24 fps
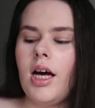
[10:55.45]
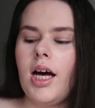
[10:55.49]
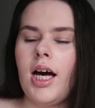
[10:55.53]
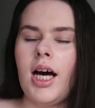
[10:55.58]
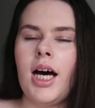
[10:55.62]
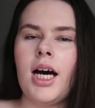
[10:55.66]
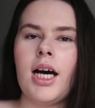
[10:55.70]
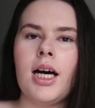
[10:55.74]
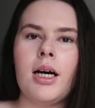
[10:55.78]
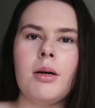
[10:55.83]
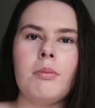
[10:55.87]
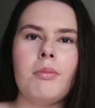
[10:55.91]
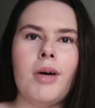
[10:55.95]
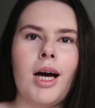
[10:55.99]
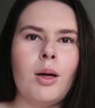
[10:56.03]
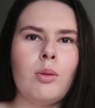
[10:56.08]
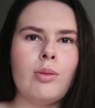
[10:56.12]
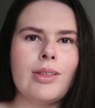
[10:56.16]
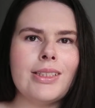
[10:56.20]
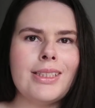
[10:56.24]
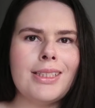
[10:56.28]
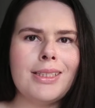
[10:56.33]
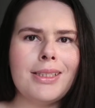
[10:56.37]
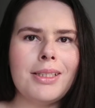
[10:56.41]
I
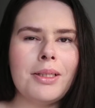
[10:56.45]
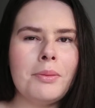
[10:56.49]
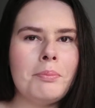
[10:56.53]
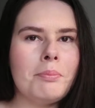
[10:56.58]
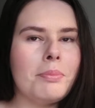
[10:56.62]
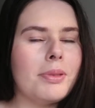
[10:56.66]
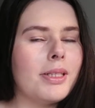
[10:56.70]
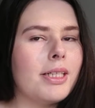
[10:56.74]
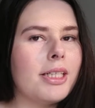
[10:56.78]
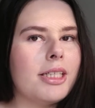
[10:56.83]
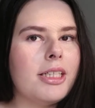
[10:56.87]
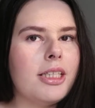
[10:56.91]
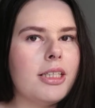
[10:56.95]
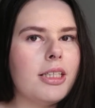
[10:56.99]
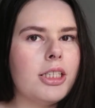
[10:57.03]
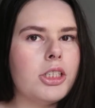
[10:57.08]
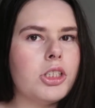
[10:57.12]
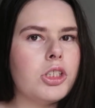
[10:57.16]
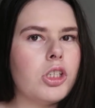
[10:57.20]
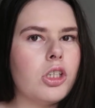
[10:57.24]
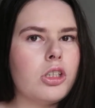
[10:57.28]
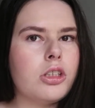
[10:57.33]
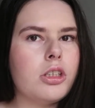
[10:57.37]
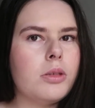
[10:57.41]
wasn't completely
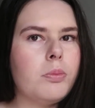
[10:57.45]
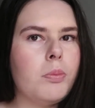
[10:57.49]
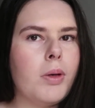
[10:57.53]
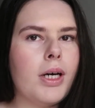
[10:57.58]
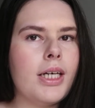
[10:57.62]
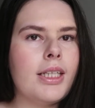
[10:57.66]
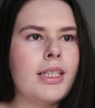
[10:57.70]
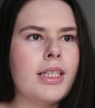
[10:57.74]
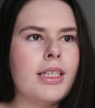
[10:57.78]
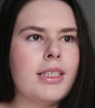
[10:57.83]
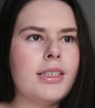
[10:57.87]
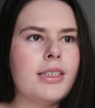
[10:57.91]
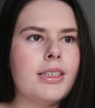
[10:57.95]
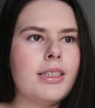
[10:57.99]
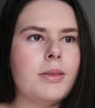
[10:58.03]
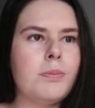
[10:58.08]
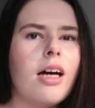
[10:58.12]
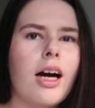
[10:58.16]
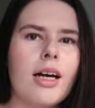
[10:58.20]
shocked by this.